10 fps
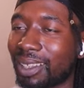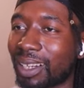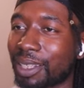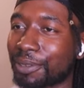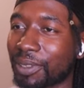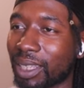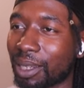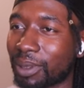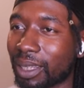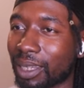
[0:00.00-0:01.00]
I think I
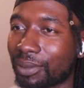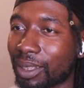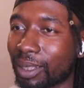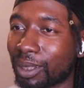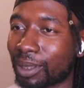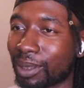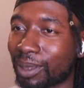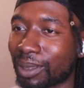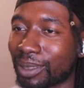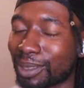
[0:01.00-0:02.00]
want to have a
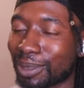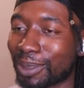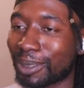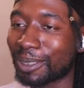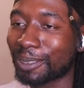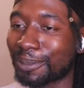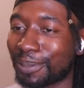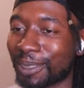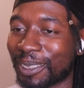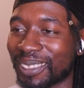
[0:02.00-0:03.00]
long talk with
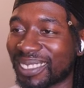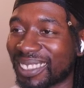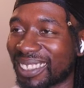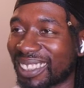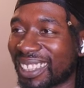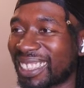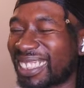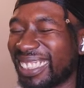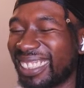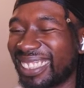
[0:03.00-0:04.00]
Boruto. Yes,
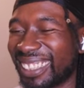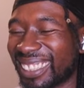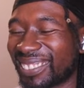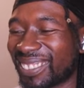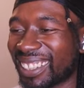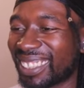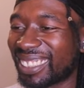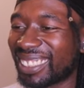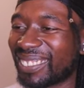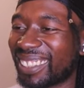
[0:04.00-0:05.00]
she does, man.
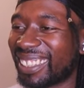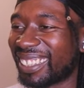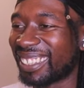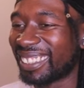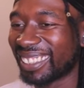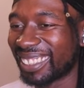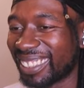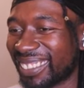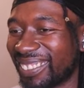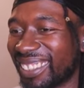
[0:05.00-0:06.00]
She want to get it
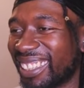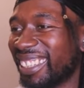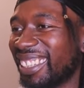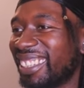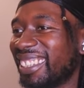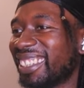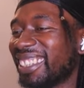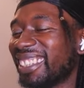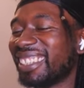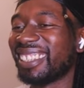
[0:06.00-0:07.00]
in,
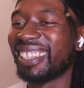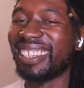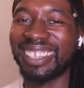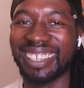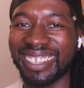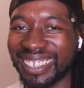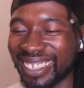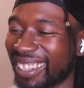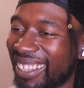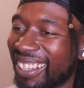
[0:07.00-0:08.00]

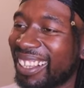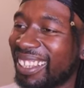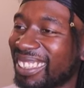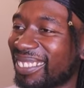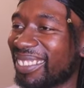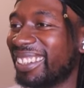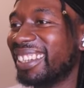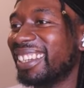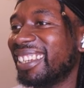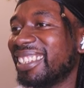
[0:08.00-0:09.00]
man. she want
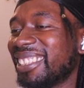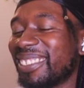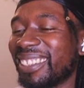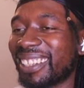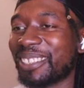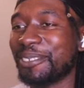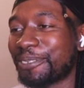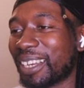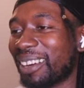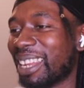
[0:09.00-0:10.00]
to
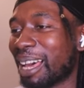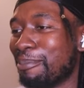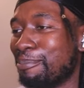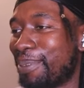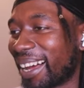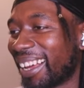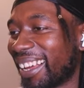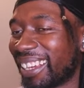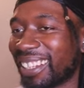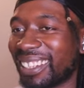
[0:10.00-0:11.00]
confirm that
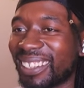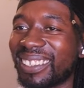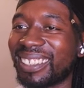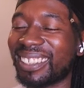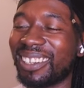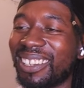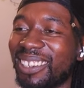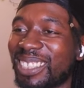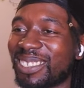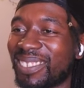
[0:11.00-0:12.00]
bag, you know. You got the
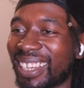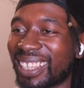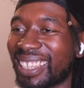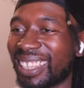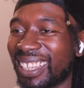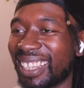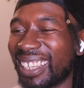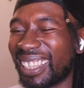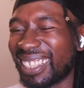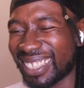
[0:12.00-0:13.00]
Uzumaki
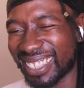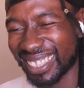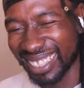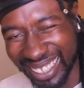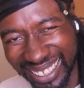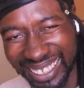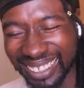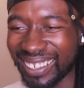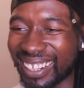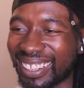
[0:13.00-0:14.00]
son
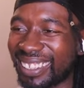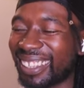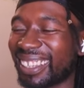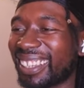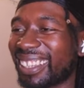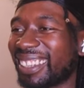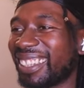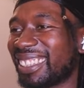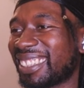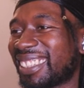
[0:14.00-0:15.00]
right there,
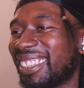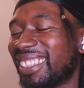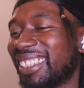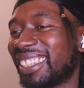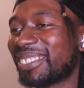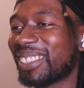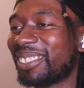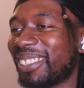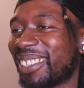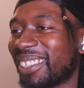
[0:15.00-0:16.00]
literally. Let's be
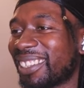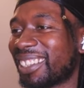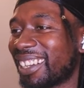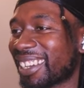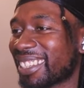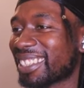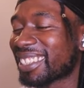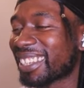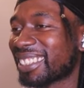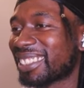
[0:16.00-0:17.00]
real. Hokage
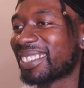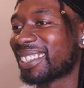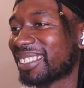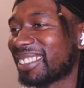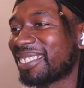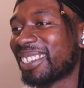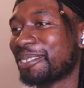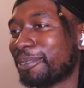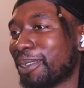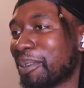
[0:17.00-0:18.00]
son, she want to
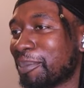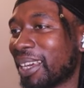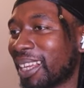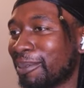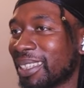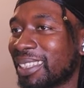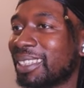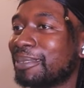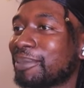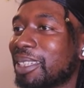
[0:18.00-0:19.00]
confirm the bag, man.
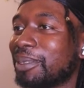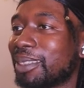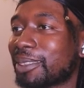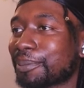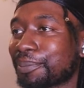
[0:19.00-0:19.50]
Anyways.